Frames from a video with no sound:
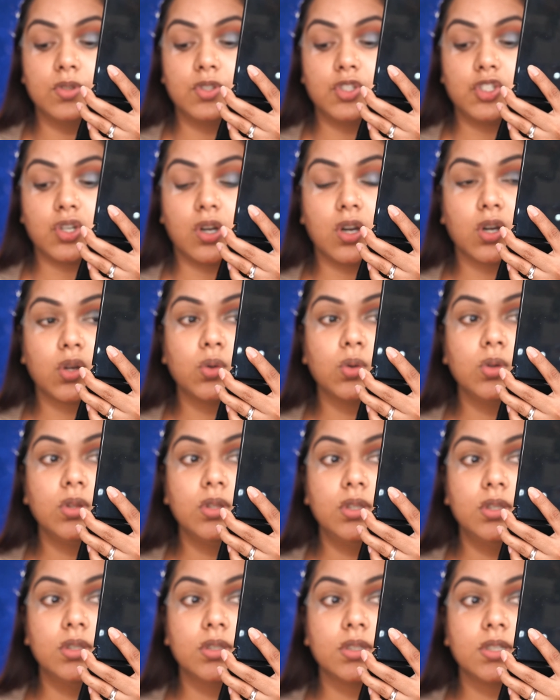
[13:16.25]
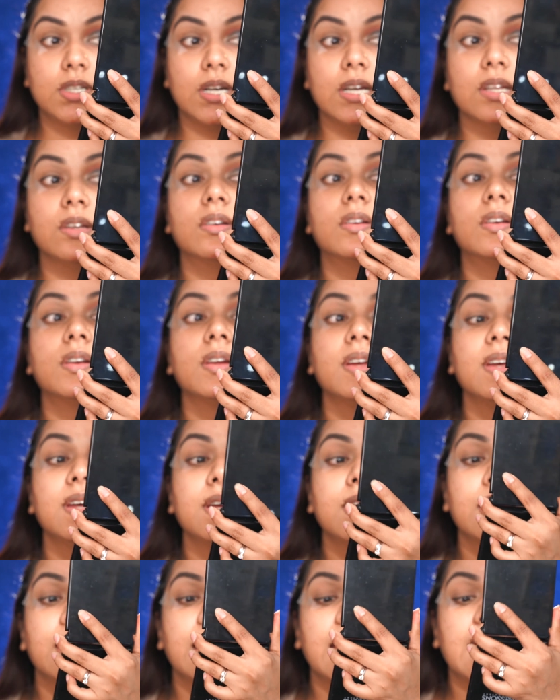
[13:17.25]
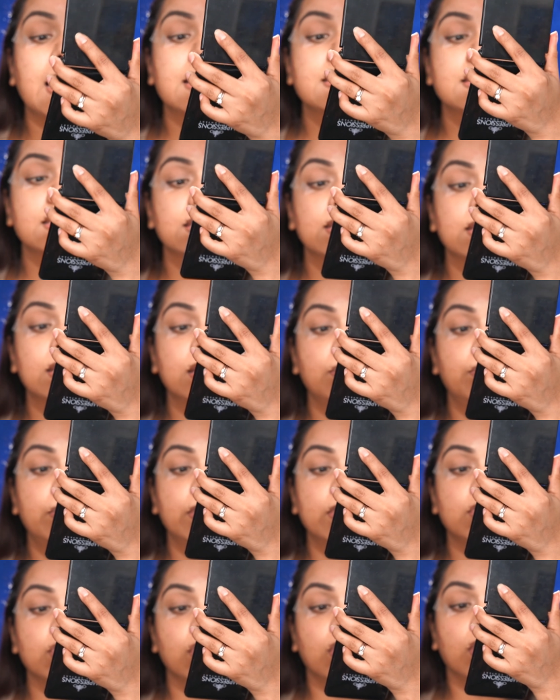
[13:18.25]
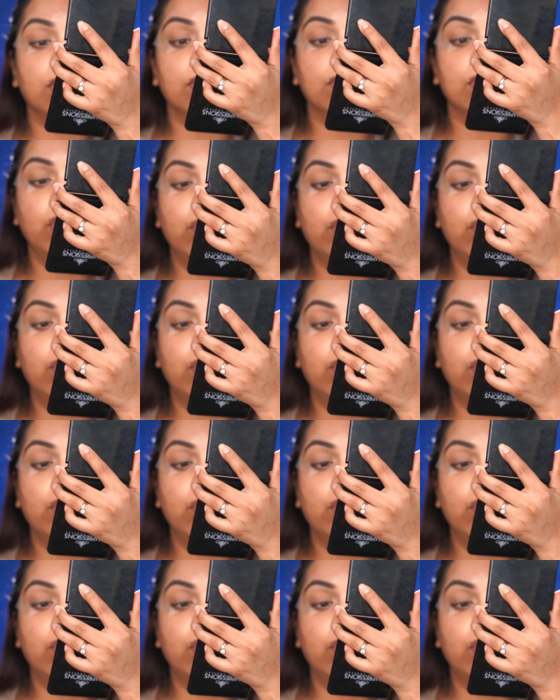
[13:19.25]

charcoal color has a little bit of